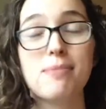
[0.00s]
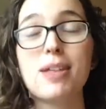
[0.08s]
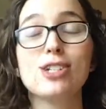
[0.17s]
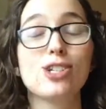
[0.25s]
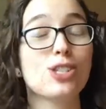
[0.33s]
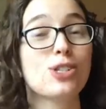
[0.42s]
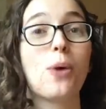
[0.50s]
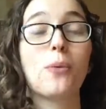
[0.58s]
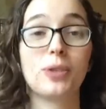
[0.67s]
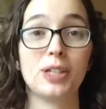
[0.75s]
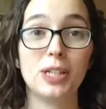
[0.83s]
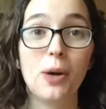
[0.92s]
They just don't
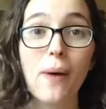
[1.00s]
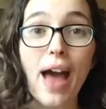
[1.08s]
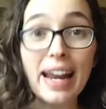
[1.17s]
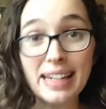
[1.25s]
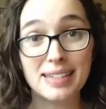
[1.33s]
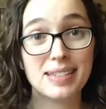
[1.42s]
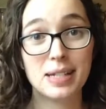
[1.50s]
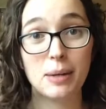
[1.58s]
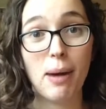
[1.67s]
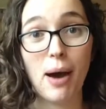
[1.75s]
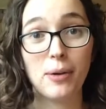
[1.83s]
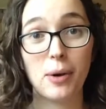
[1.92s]
really know anything
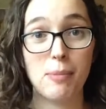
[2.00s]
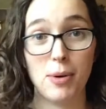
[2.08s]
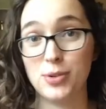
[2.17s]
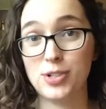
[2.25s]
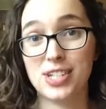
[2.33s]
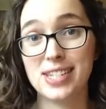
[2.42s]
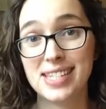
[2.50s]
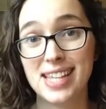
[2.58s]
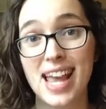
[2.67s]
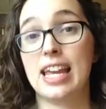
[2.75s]
about emotions.